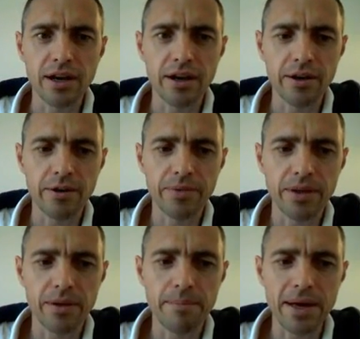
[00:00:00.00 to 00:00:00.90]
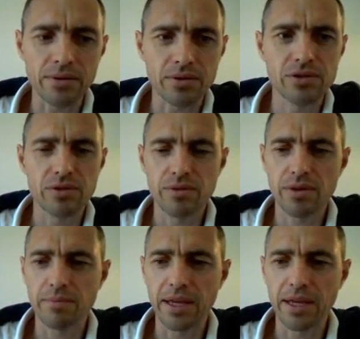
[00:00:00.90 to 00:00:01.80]
um, amounts
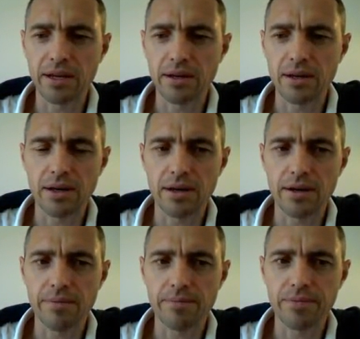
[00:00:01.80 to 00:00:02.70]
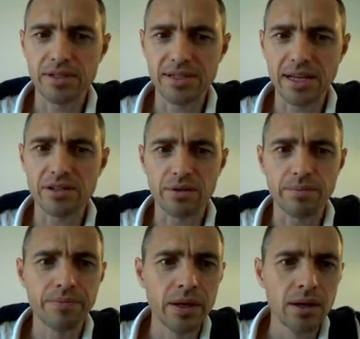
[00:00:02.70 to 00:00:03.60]
being um, sent to
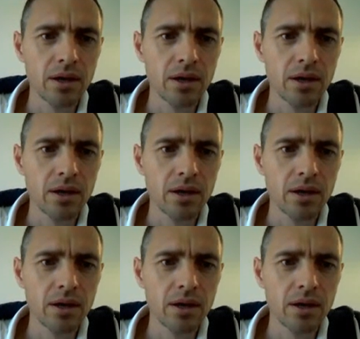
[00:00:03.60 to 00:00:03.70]
them,